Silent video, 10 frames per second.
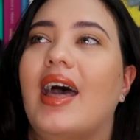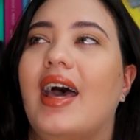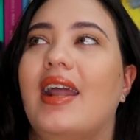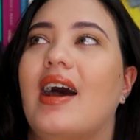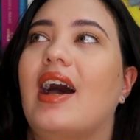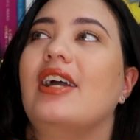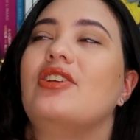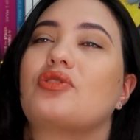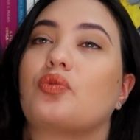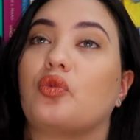And I
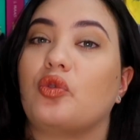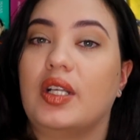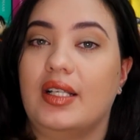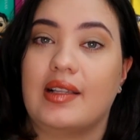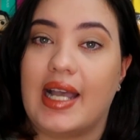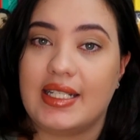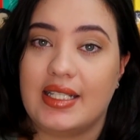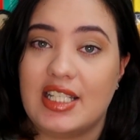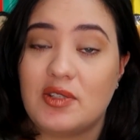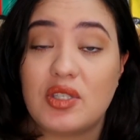just really liked
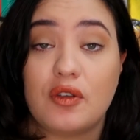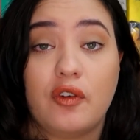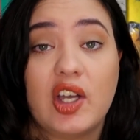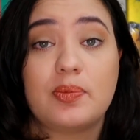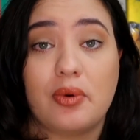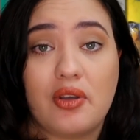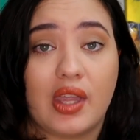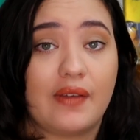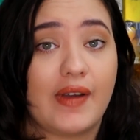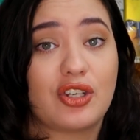it. This is the first book
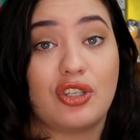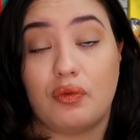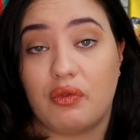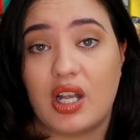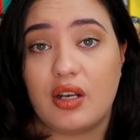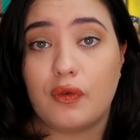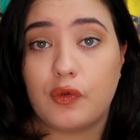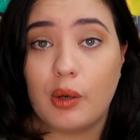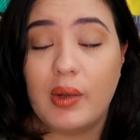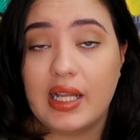that I've actually read
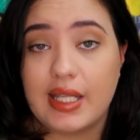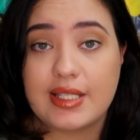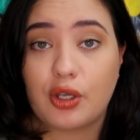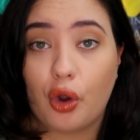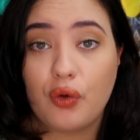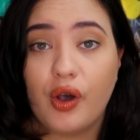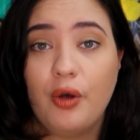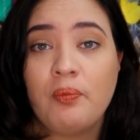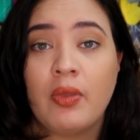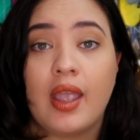from Elise
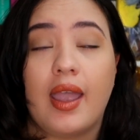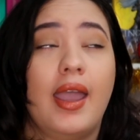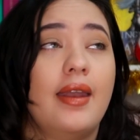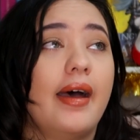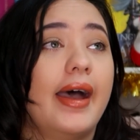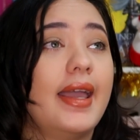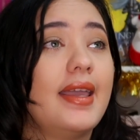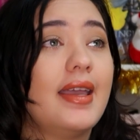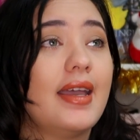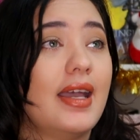Cover, and
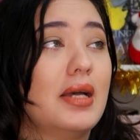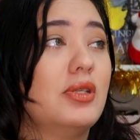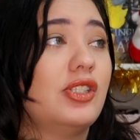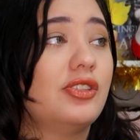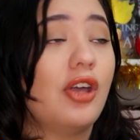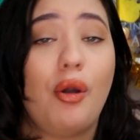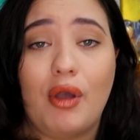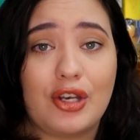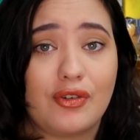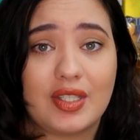I am so
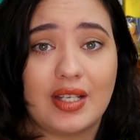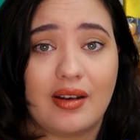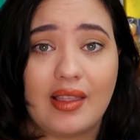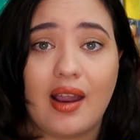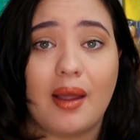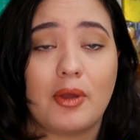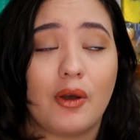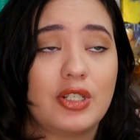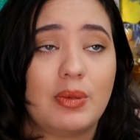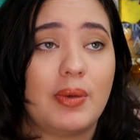interested that I'm
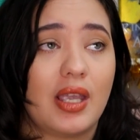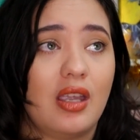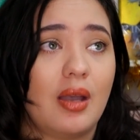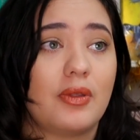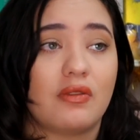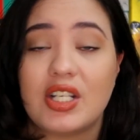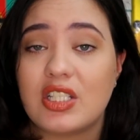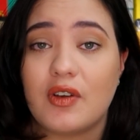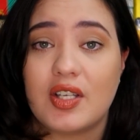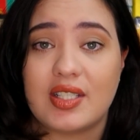going to be picking up the rest
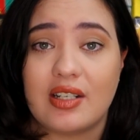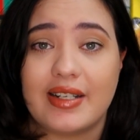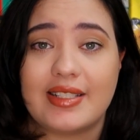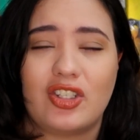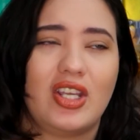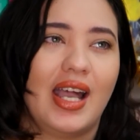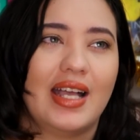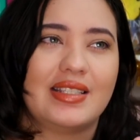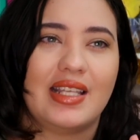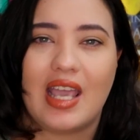of her series. She
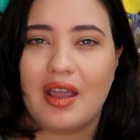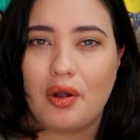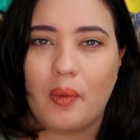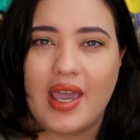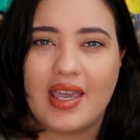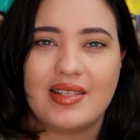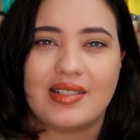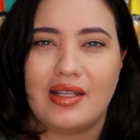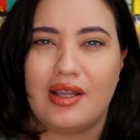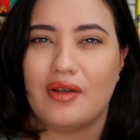has The Air Awakens
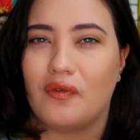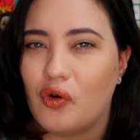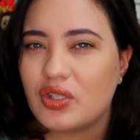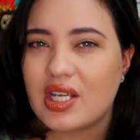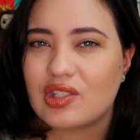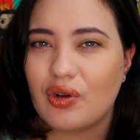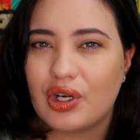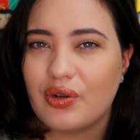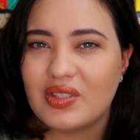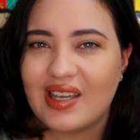and then The Vortex
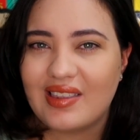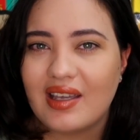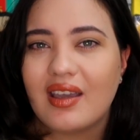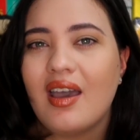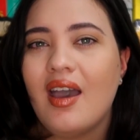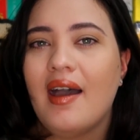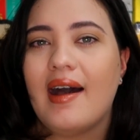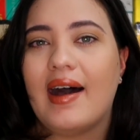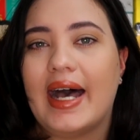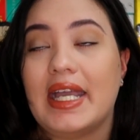Chronicles, I think.
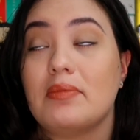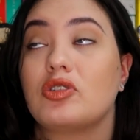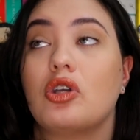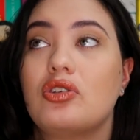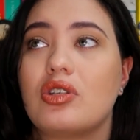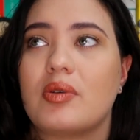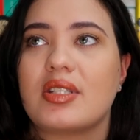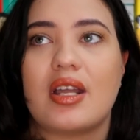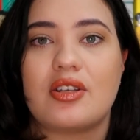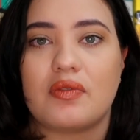I am so super
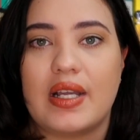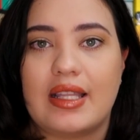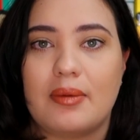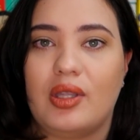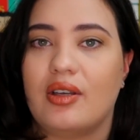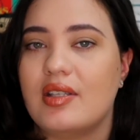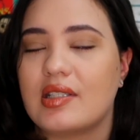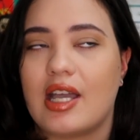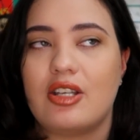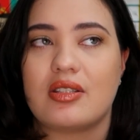excited to read them because
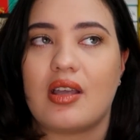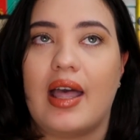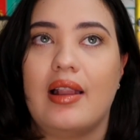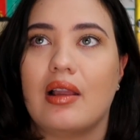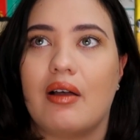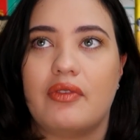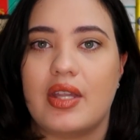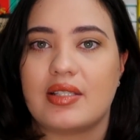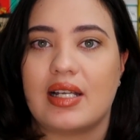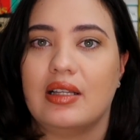I love
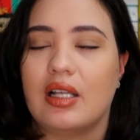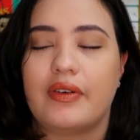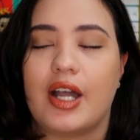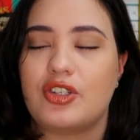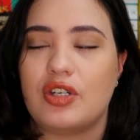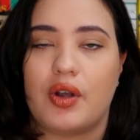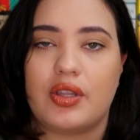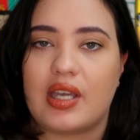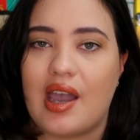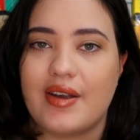this. I love how she wrote
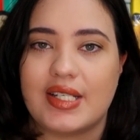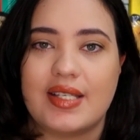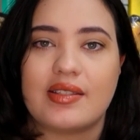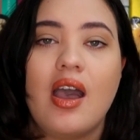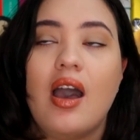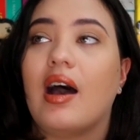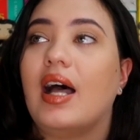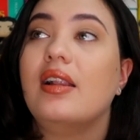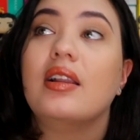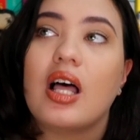the characters.
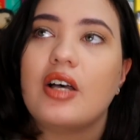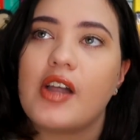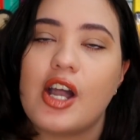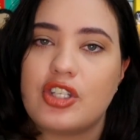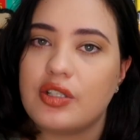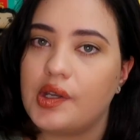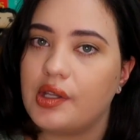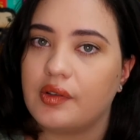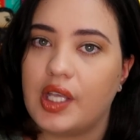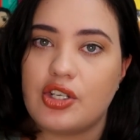I love how she wrote
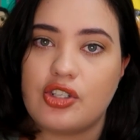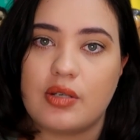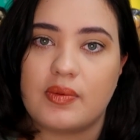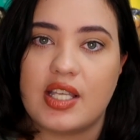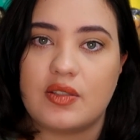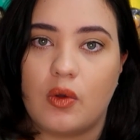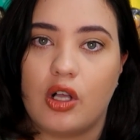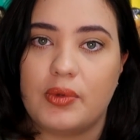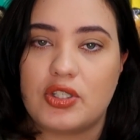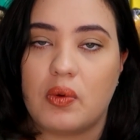the relationship as
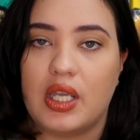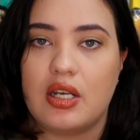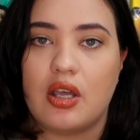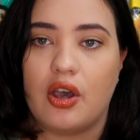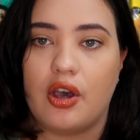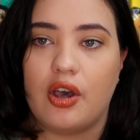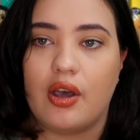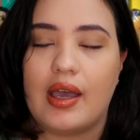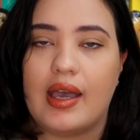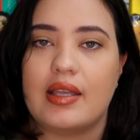well between
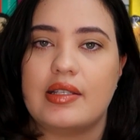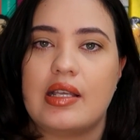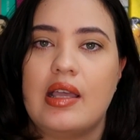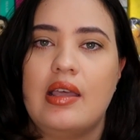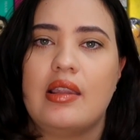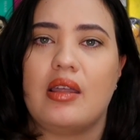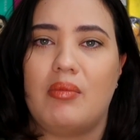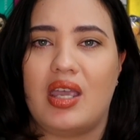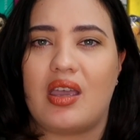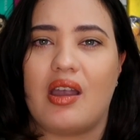her and the
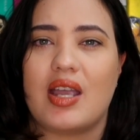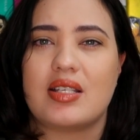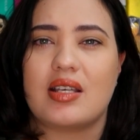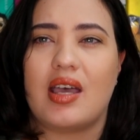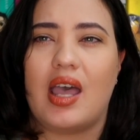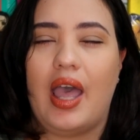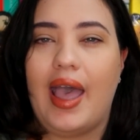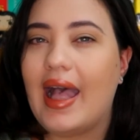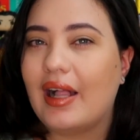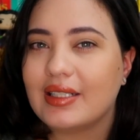main character,
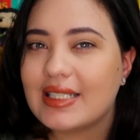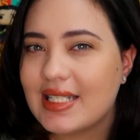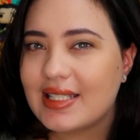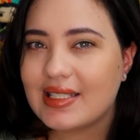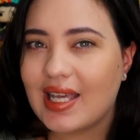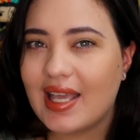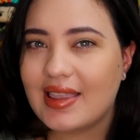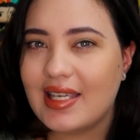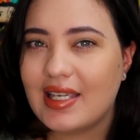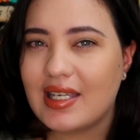Eldis, I
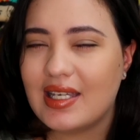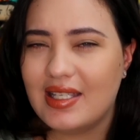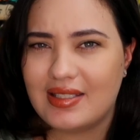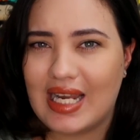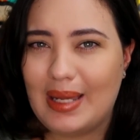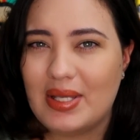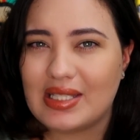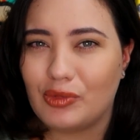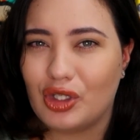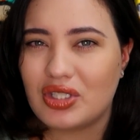think his name is.
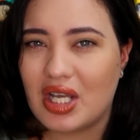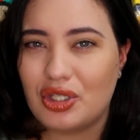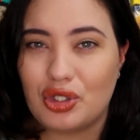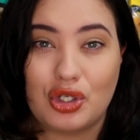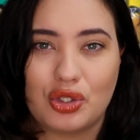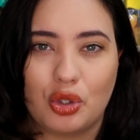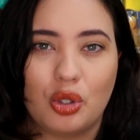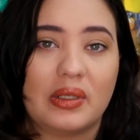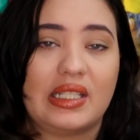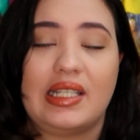I'm not entirely too sure,
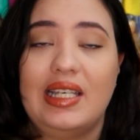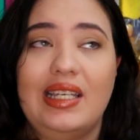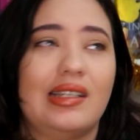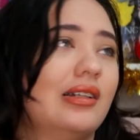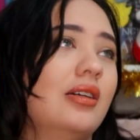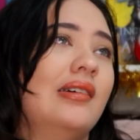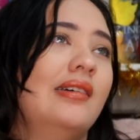but he,